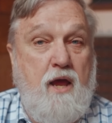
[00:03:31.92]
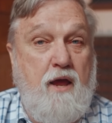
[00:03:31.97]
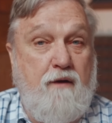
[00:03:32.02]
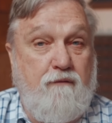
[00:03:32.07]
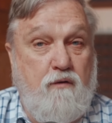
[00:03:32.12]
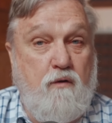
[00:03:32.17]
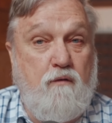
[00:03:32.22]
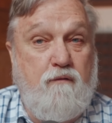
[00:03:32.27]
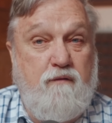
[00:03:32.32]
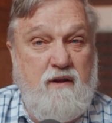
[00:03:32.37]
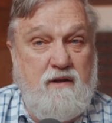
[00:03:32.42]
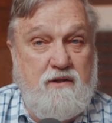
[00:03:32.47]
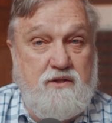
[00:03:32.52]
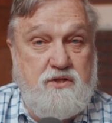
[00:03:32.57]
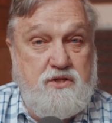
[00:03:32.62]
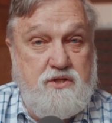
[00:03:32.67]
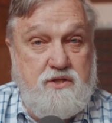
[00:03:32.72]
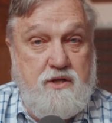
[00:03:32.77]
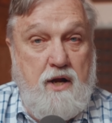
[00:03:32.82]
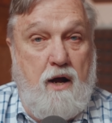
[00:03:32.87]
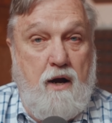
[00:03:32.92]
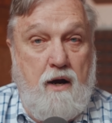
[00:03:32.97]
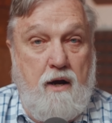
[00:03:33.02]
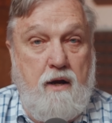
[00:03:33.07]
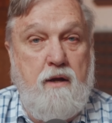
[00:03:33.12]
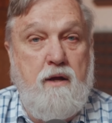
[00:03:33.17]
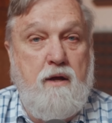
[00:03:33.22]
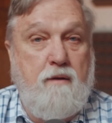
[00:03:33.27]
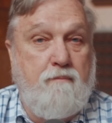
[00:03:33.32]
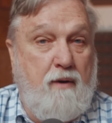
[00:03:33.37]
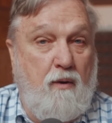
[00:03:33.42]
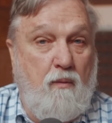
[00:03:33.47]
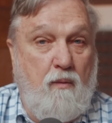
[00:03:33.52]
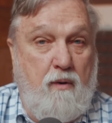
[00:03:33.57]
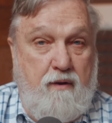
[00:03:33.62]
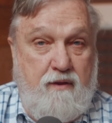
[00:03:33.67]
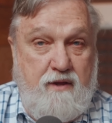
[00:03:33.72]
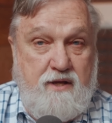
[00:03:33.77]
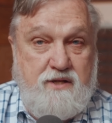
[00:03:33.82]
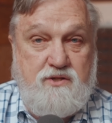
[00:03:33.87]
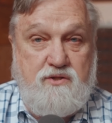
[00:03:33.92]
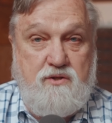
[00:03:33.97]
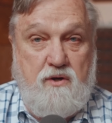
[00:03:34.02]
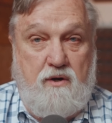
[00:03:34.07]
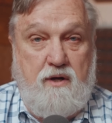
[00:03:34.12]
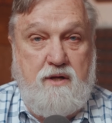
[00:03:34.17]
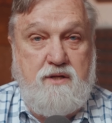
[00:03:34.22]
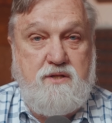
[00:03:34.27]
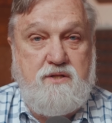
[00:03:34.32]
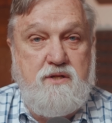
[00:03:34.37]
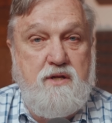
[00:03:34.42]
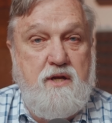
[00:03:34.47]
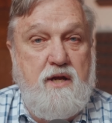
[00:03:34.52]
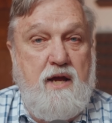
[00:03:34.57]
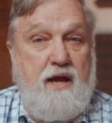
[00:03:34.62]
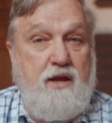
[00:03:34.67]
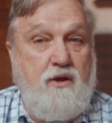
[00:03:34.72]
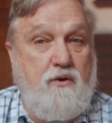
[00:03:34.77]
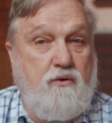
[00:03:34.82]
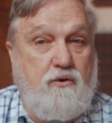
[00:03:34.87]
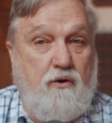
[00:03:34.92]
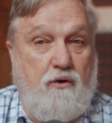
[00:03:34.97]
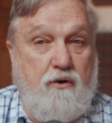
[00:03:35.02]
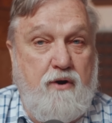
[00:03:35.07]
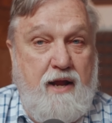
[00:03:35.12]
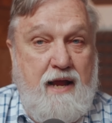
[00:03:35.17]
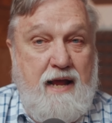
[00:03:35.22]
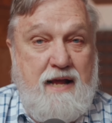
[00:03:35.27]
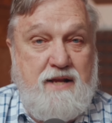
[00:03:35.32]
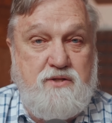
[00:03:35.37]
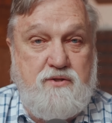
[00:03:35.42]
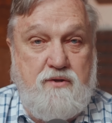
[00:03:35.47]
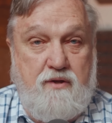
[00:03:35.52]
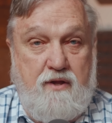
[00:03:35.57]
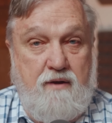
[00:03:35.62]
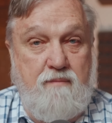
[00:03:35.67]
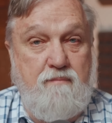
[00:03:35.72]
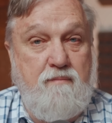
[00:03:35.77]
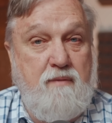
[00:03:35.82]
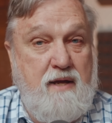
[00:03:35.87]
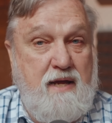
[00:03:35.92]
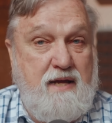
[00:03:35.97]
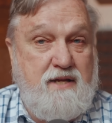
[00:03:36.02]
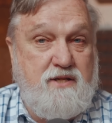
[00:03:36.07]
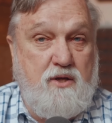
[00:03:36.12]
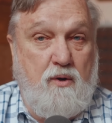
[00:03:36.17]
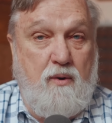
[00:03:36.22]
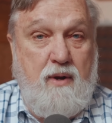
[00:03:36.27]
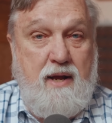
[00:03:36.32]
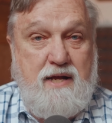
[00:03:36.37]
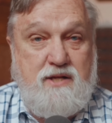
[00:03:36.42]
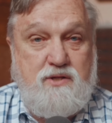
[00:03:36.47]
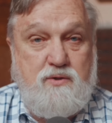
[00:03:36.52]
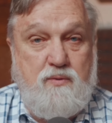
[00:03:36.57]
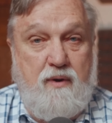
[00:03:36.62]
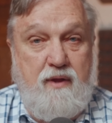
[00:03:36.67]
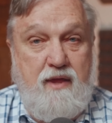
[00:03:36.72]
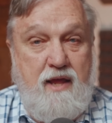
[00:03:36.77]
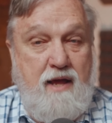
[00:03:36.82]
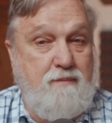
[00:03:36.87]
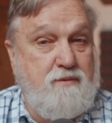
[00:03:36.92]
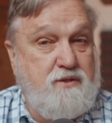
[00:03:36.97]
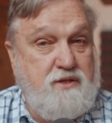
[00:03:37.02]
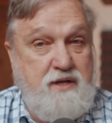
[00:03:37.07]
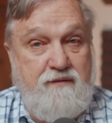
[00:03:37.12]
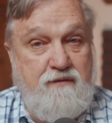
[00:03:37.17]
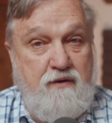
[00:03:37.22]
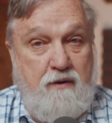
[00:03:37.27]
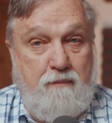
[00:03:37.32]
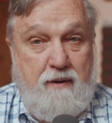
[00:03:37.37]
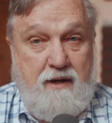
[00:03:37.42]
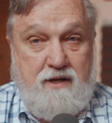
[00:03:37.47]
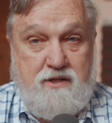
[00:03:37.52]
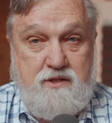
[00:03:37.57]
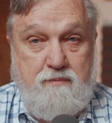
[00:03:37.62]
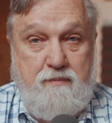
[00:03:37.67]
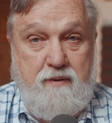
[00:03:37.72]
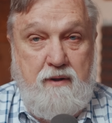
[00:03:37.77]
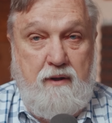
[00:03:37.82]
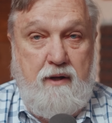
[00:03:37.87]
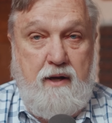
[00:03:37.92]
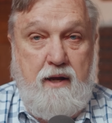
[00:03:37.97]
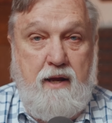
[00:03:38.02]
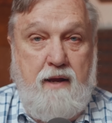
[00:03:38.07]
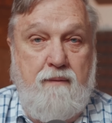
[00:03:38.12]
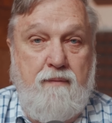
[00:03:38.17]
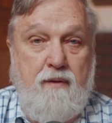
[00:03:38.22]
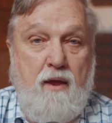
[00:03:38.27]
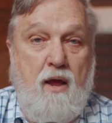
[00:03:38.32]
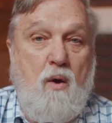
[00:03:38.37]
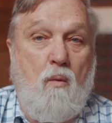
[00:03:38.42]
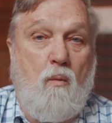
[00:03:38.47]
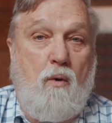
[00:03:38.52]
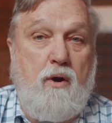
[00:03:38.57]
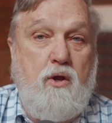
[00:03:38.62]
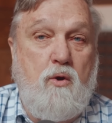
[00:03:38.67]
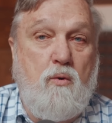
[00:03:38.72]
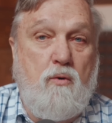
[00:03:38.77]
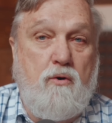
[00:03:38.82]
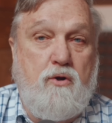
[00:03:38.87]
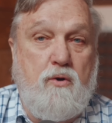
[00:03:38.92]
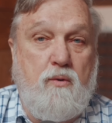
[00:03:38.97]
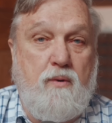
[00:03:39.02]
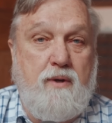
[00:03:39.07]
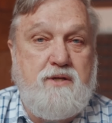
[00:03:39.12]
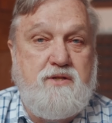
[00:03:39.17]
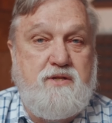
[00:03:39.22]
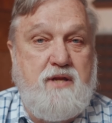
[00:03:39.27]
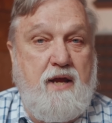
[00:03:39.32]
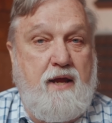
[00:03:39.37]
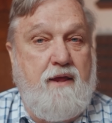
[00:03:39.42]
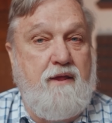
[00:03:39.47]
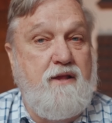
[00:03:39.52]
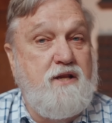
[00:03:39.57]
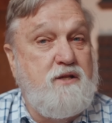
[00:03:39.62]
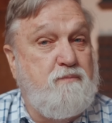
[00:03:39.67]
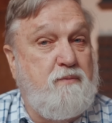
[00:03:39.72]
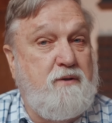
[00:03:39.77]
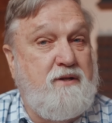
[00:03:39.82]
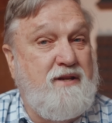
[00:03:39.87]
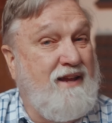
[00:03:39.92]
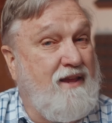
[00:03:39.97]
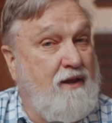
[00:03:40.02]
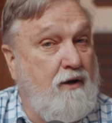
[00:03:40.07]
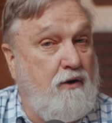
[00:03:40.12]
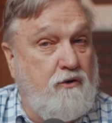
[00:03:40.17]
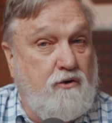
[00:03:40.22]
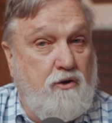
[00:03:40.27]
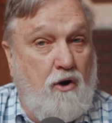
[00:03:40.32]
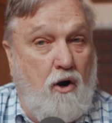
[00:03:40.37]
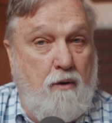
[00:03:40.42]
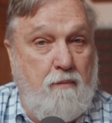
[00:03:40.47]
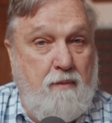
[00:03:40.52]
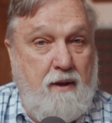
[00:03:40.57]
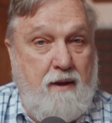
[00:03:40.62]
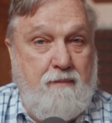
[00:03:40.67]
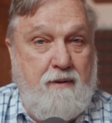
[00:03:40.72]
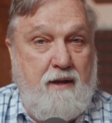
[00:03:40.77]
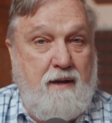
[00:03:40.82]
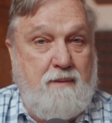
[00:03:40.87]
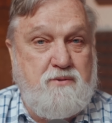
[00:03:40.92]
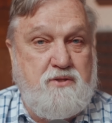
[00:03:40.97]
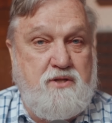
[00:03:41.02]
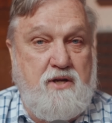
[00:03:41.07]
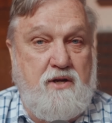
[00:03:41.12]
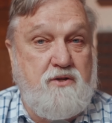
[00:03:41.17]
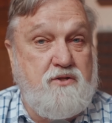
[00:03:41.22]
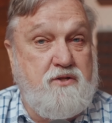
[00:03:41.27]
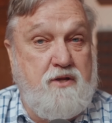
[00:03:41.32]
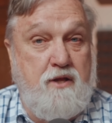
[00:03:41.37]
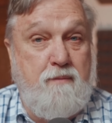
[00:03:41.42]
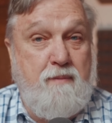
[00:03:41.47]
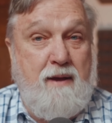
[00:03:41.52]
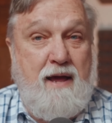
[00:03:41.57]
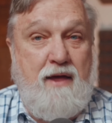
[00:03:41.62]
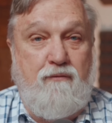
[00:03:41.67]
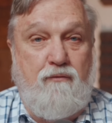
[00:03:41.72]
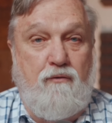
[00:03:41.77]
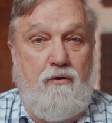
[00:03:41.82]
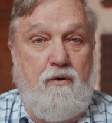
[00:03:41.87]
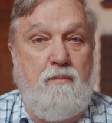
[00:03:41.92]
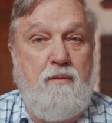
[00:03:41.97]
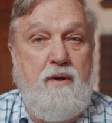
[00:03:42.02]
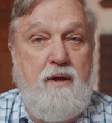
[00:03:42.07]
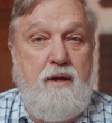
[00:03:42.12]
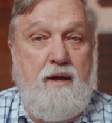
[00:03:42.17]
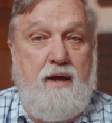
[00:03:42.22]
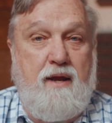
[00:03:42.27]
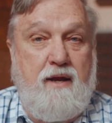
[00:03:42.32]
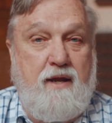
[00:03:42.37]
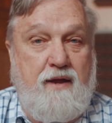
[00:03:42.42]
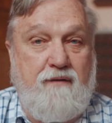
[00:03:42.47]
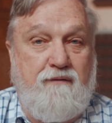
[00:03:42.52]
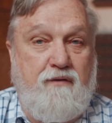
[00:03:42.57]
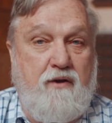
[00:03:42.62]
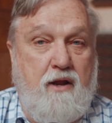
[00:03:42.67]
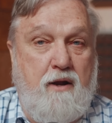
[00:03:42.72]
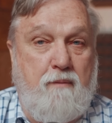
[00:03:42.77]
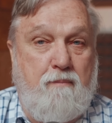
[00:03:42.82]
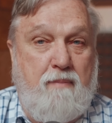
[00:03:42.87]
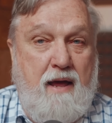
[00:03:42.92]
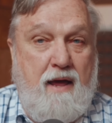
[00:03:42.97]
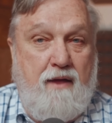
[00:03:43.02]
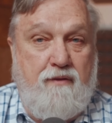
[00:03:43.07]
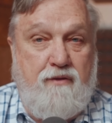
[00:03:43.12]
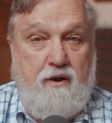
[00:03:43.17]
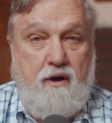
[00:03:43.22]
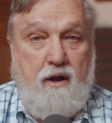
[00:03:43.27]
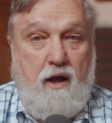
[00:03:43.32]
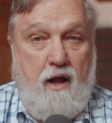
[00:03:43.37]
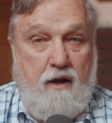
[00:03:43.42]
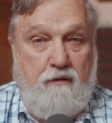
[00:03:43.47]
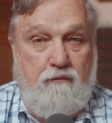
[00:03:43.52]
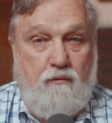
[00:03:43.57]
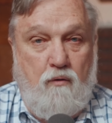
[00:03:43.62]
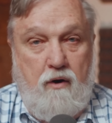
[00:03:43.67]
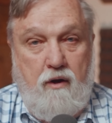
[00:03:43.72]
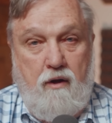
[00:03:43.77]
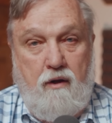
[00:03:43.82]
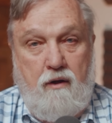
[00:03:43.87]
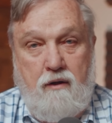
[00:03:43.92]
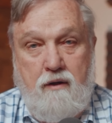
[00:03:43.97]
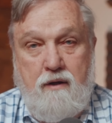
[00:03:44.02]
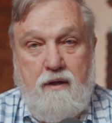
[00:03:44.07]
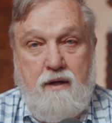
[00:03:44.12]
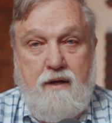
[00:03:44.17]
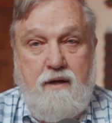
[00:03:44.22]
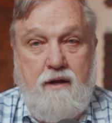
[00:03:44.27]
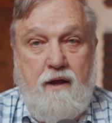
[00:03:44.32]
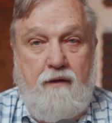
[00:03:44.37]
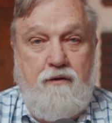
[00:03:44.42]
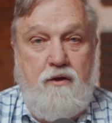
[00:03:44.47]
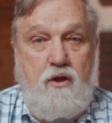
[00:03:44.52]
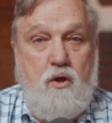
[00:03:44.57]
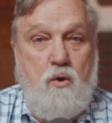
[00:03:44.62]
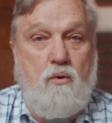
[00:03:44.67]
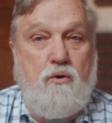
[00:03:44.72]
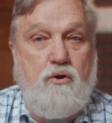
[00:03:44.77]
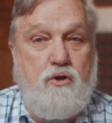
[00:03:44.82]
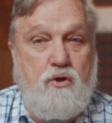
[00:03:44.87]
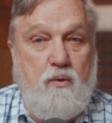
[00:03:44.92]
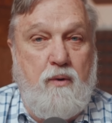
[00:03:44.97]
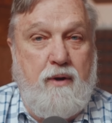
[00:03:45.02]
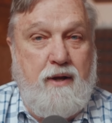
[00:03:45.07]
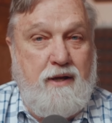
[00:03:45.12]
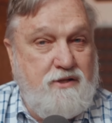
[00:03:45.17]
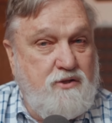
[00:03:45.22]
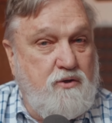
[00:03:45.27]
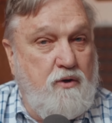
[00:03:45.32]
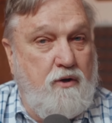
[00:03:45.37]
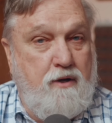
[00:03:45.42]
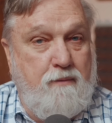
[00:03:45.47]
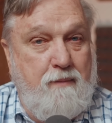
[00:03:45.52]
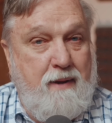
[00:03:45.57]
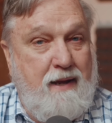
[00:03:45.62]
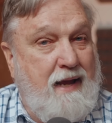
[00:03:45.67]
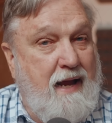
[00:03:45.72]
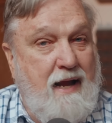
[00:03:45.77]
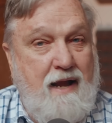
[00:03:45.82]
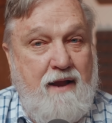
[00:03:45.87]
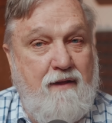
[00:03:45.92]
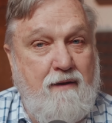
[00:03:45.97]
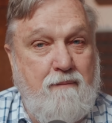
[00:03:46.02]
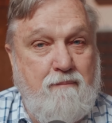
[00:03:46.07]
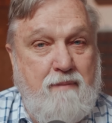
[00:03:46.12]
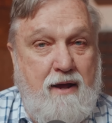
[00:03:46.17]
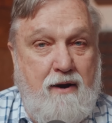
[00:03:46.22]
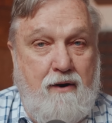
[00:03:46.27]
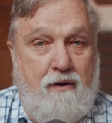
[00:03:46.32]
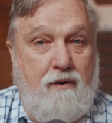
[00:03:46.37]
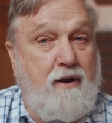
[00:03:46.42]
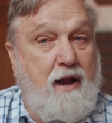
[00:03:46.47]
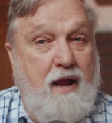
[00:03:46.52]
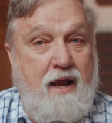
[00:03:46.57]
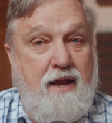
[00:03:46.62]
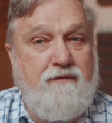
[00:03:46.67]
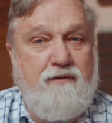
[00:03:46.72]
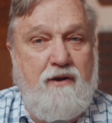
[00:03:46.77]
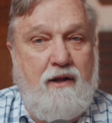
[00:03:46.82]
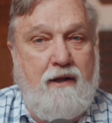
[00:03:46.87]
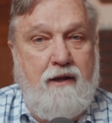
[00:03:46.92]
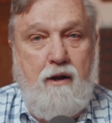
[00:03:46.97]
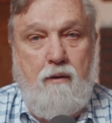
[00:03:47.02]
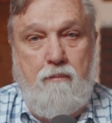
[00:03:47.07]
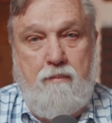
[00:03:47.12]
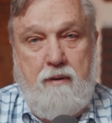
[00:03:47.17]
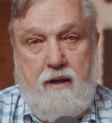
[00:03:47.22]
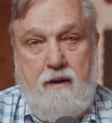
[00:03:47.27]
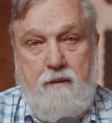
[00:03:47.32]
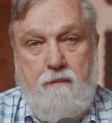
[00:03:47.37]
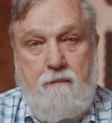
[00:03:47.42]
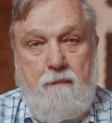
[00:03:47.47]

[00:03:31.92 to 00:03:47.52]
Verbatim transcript: If you feel stung by one of these taunts and you turn to answer them as though answering them is even a possibility, what you are doing is taking this particular tar baby up upstairs to the bathroom and giving it a bath in olive oil. Nothing you are doing is going to make anything better, not even a little bit.